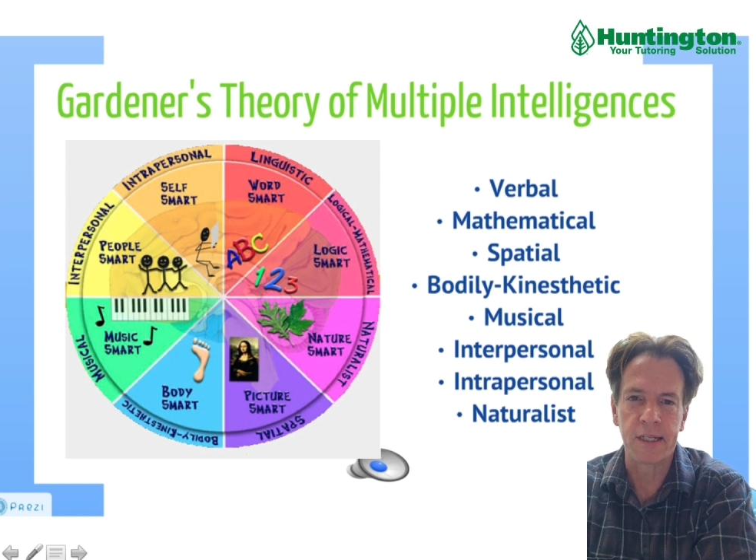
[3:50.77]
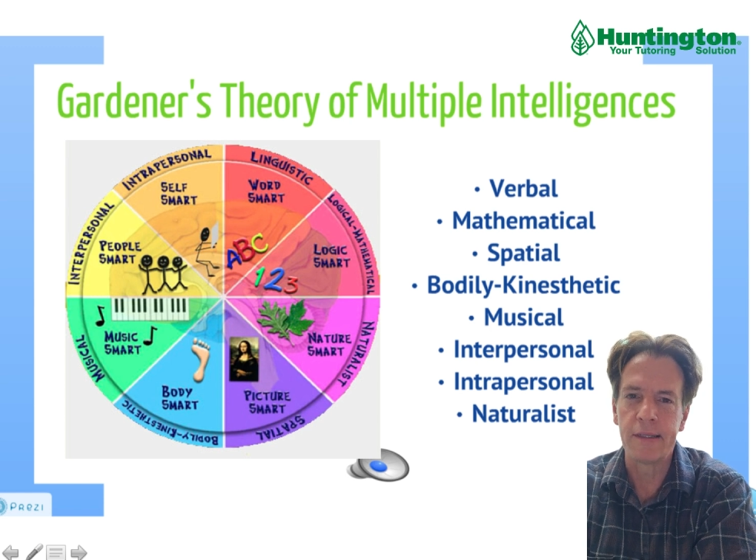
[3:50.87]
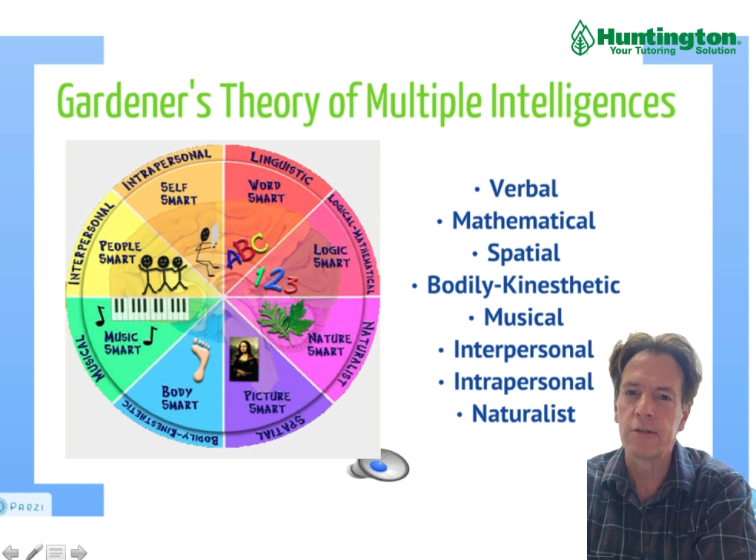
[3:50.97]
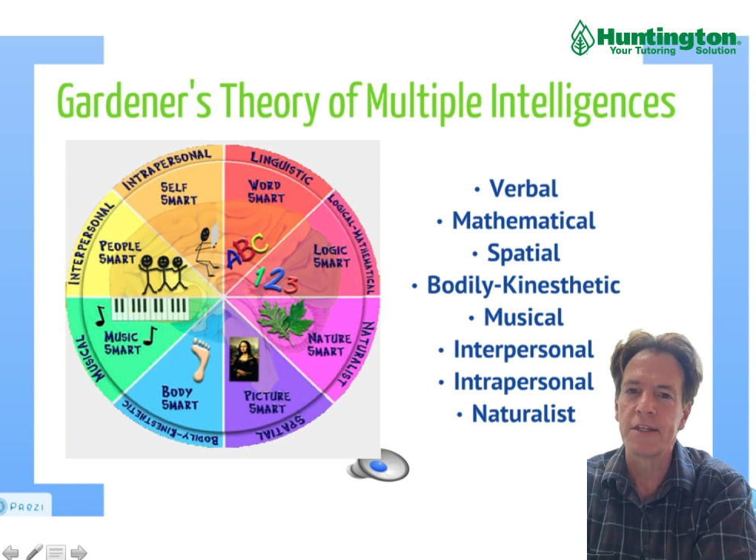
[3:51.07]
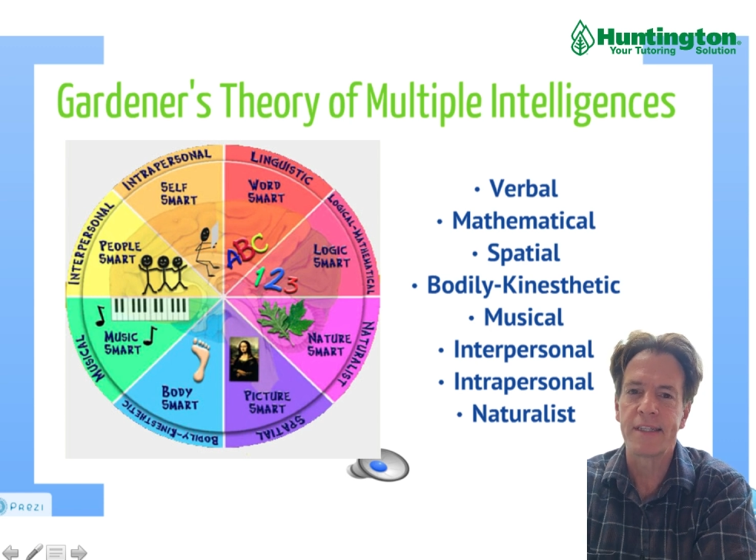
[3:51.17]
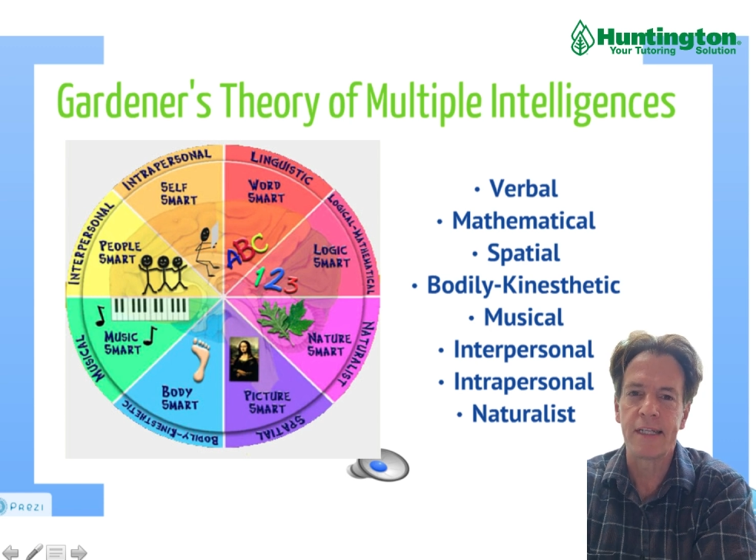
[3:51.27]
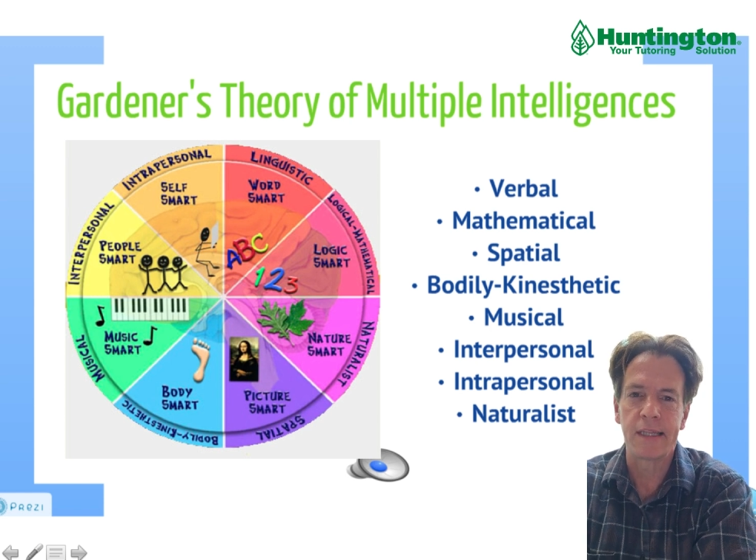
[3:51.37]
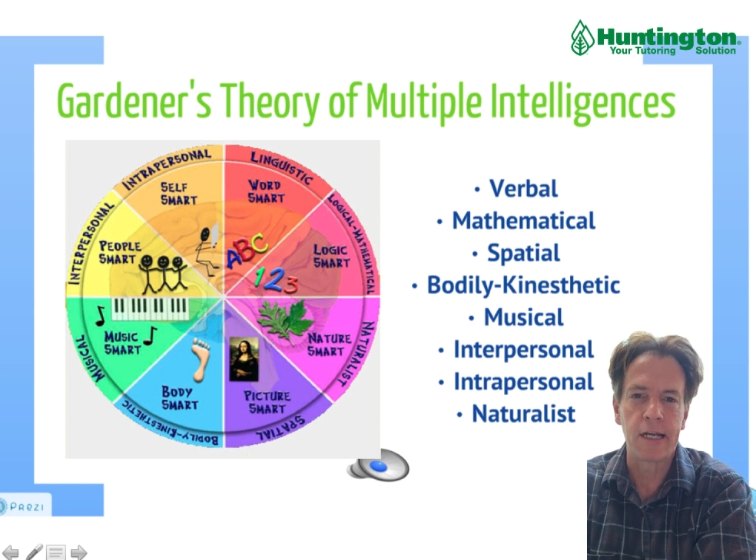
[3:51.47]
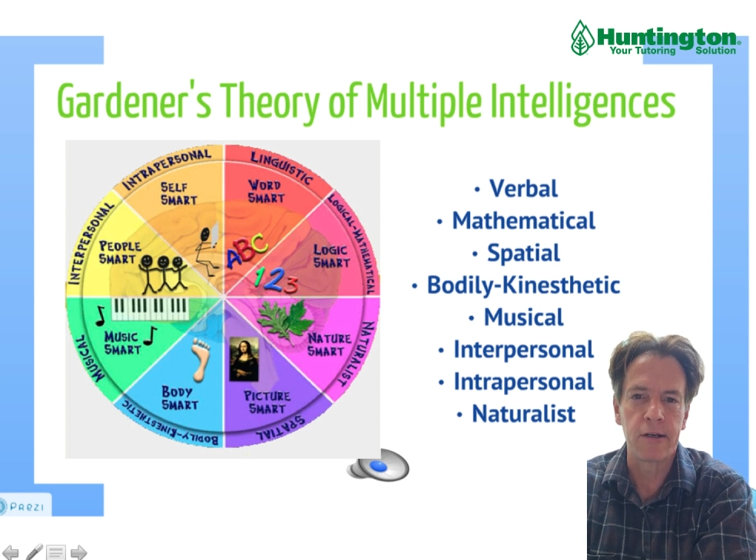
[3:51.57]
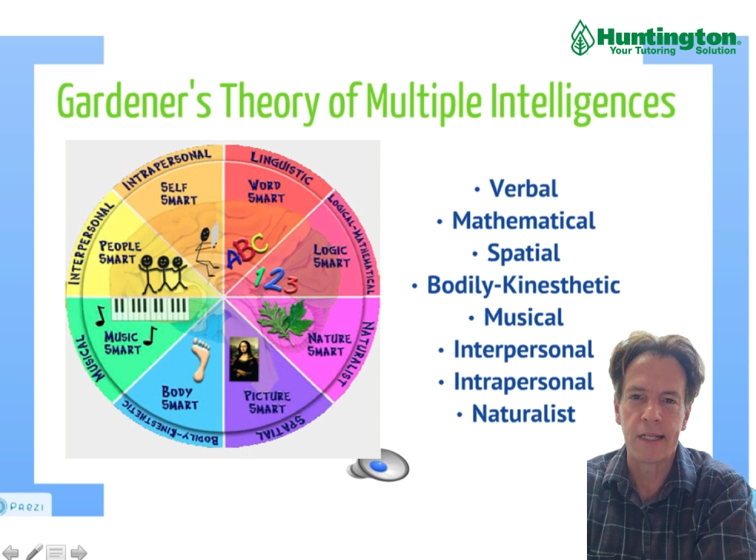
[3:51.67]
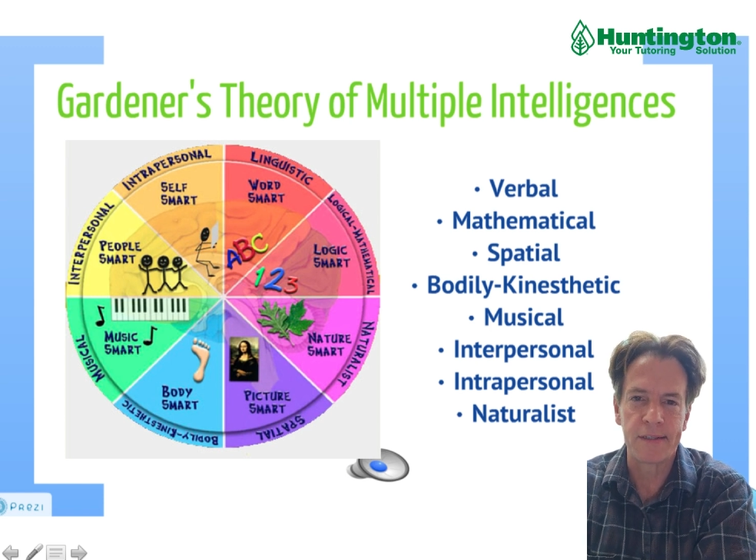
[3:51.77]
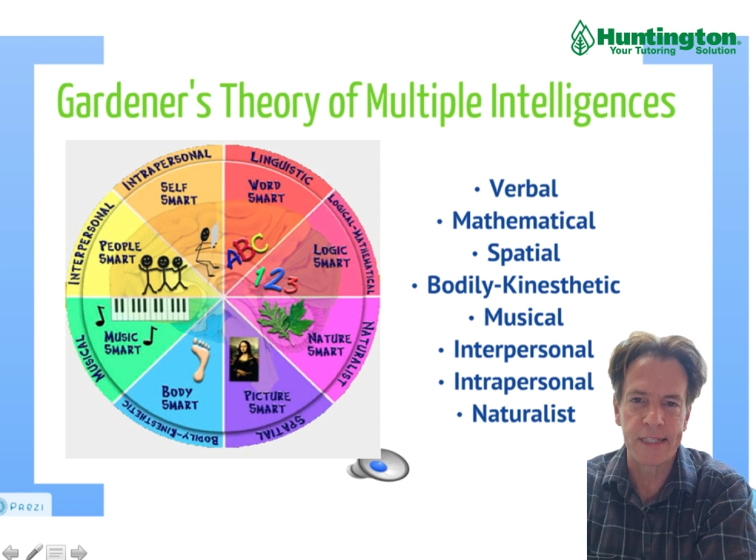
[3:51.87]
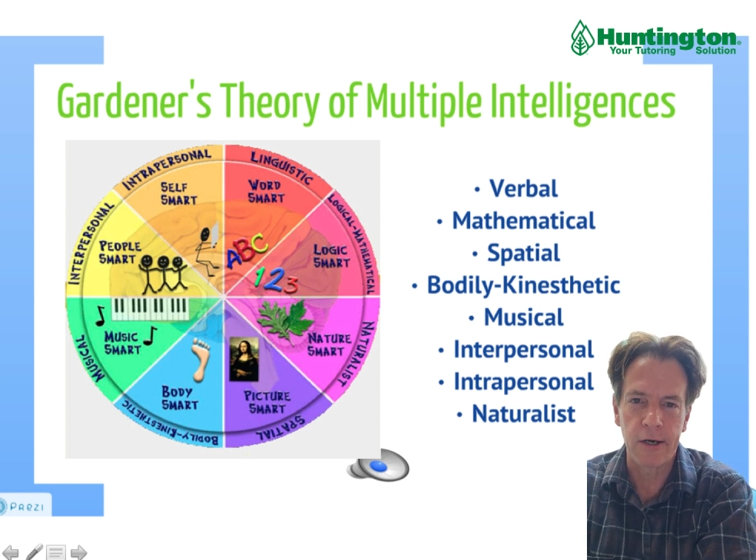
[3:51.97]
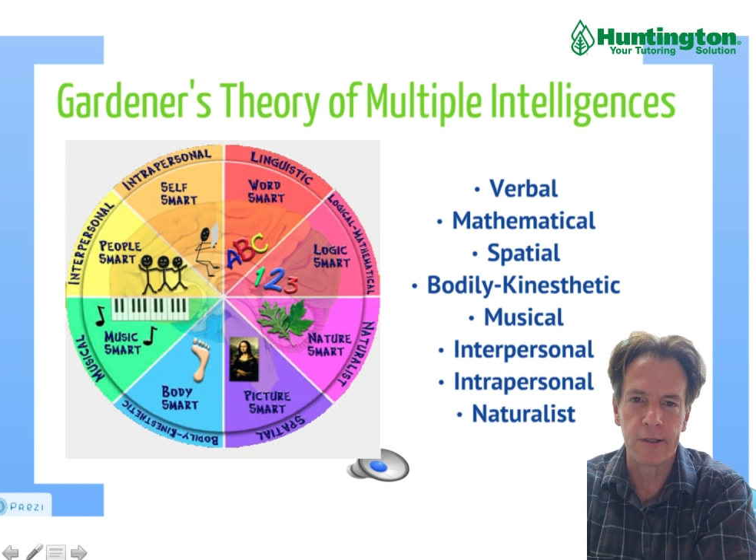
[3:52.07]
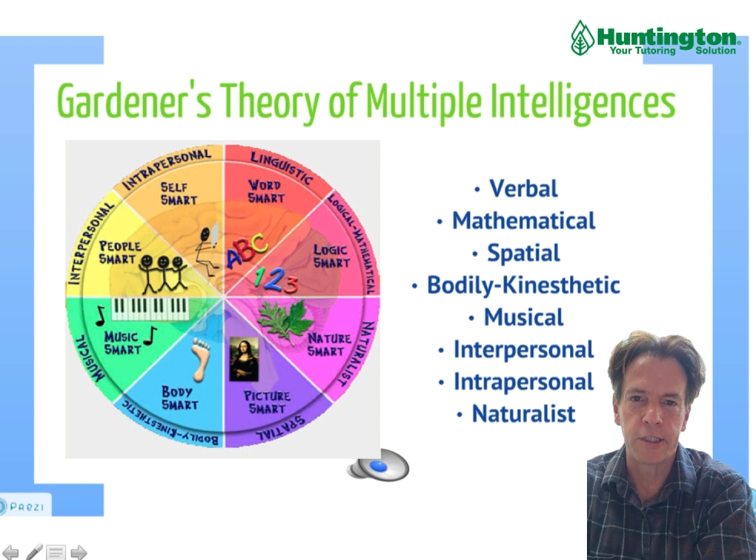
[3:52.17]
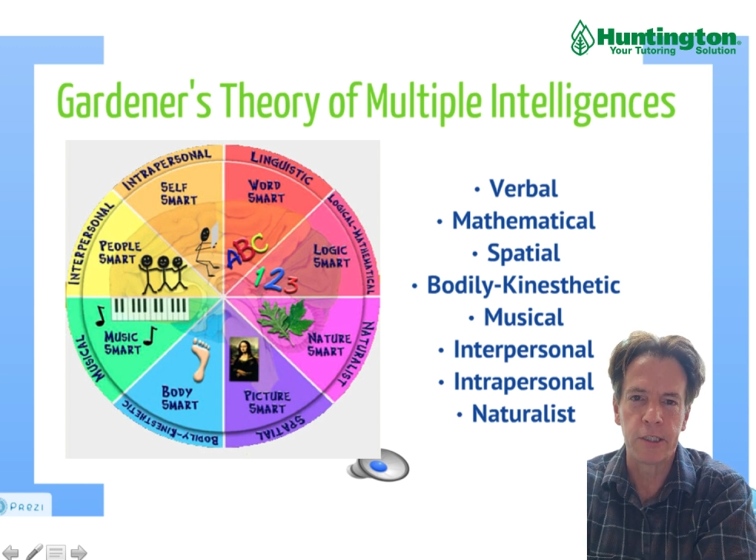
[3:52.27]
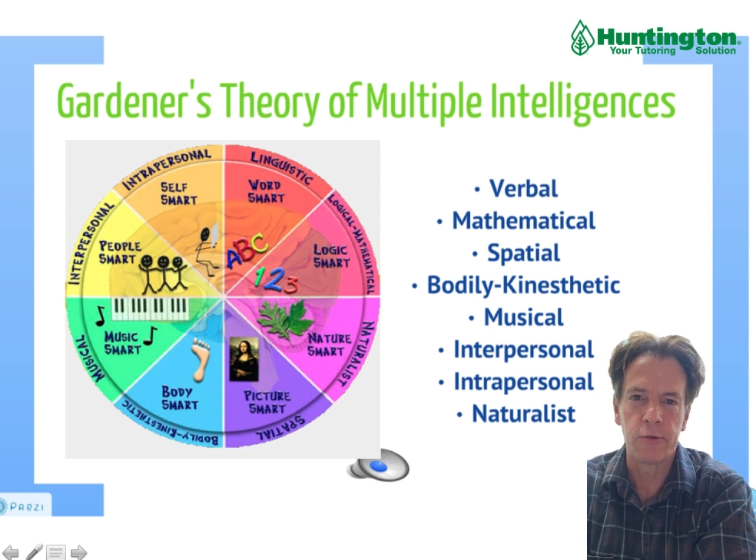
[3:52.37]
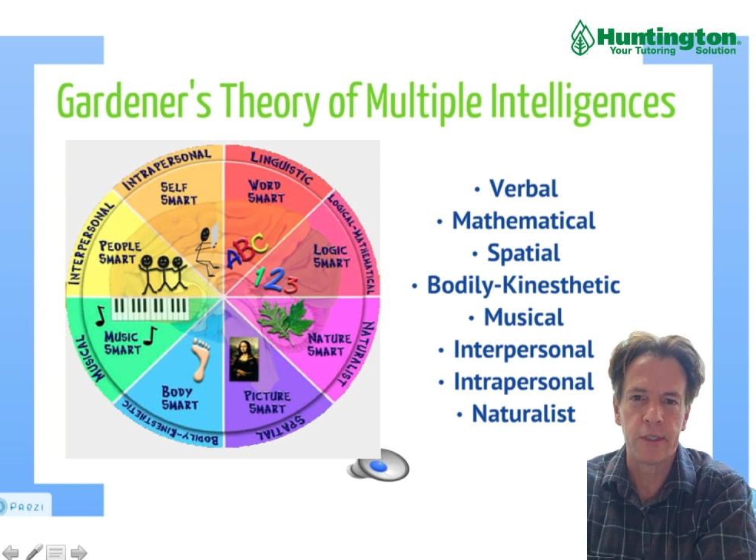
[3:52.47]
and they'll just sit there and they stare at you